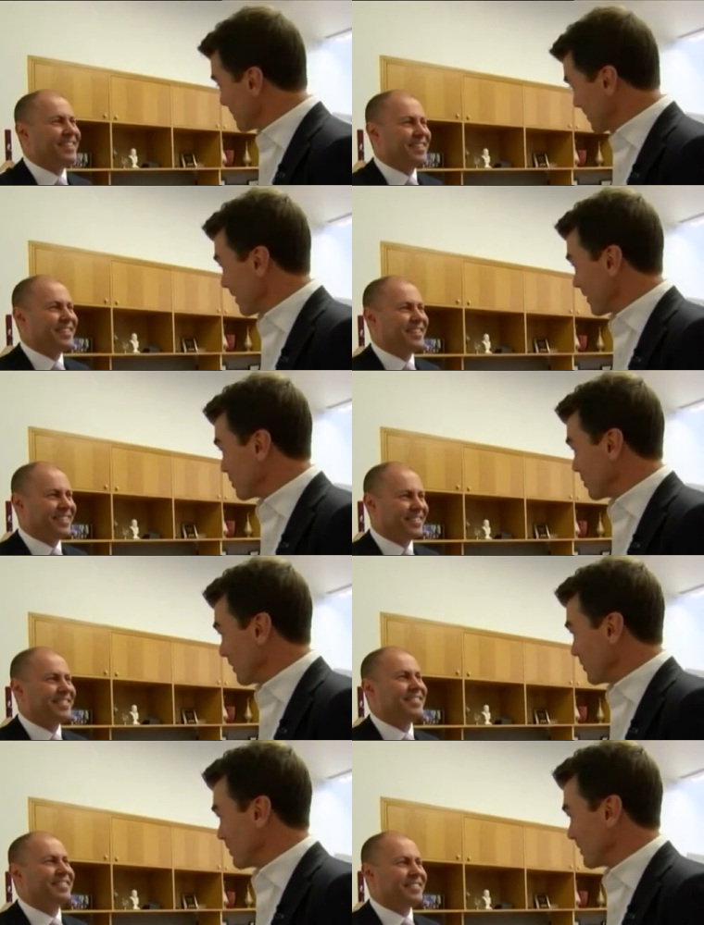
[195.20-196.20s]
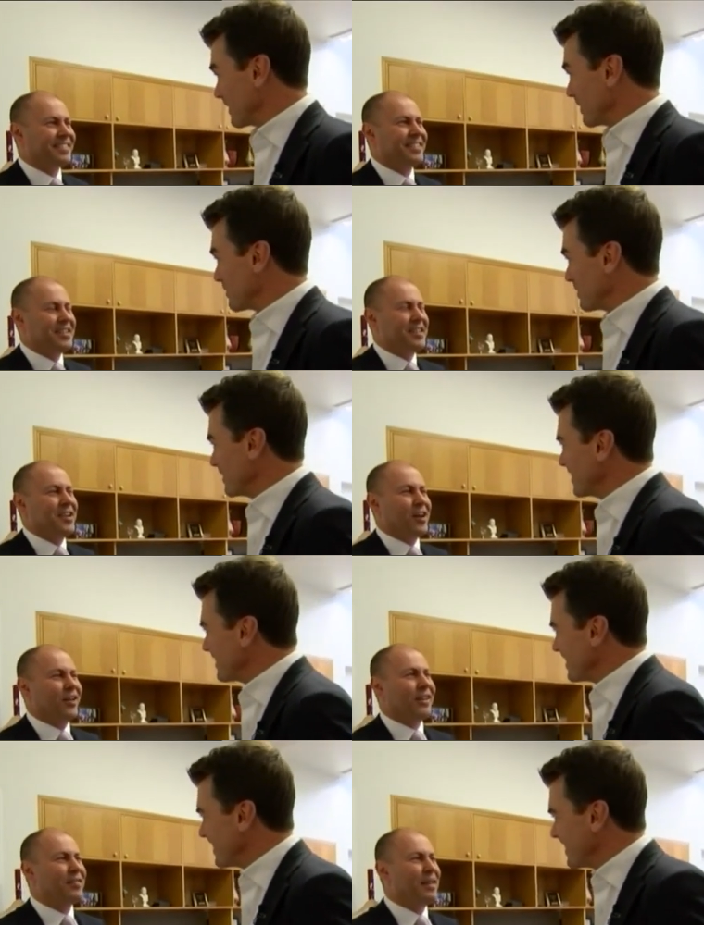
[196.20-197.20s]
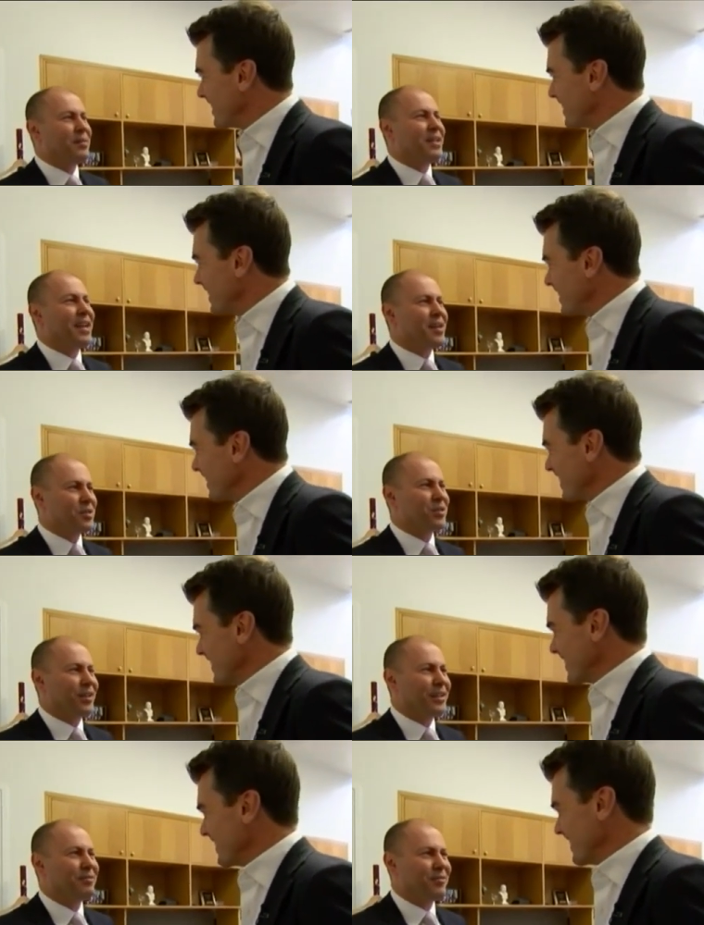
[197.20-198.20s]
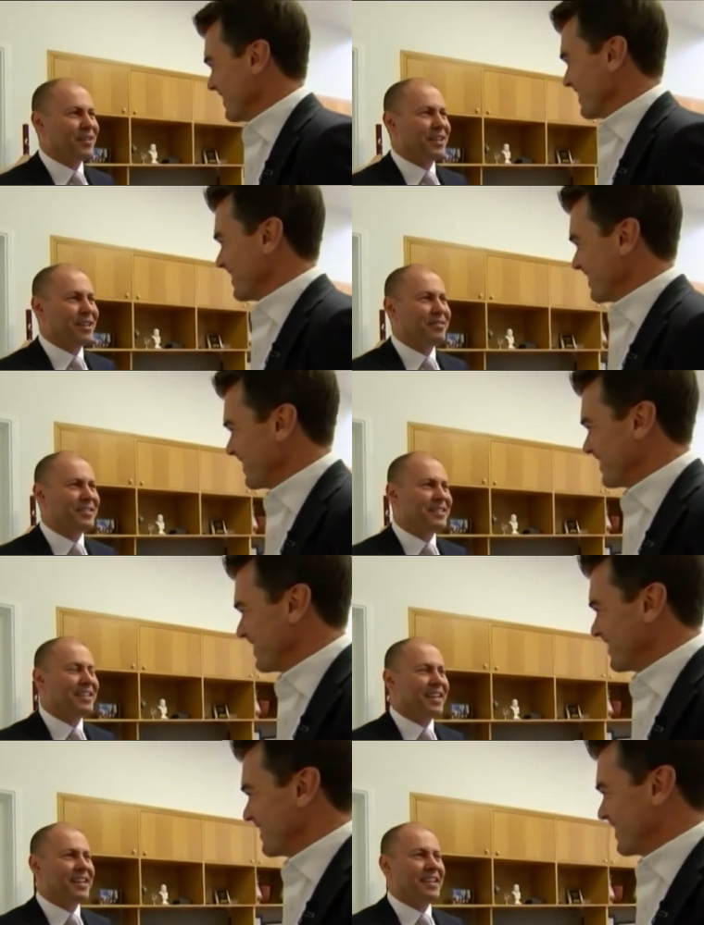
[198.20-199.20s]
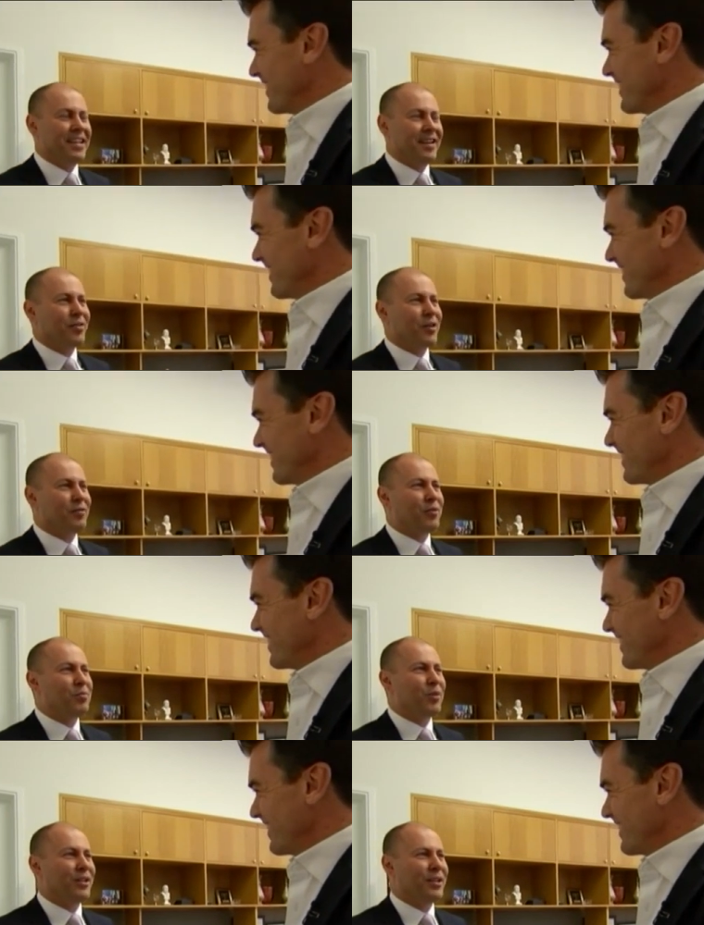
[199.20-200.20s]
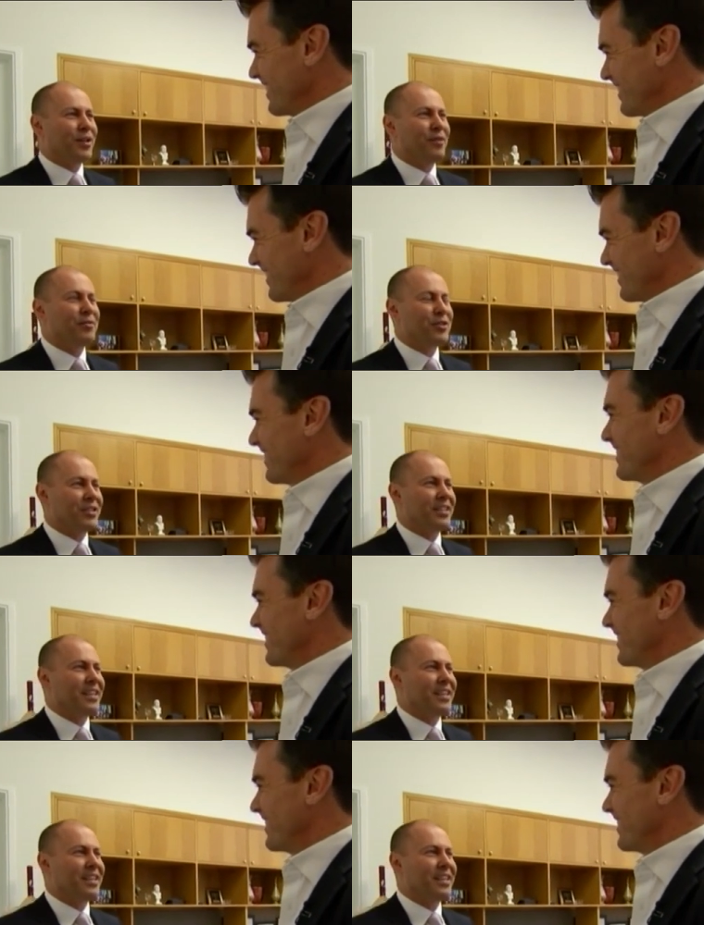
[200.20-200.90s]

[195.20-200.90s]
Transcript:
Speaker 1: I could, I could show you two this afternoon. I'll leave them in the ashtray for now. And uh, I've got a football in the office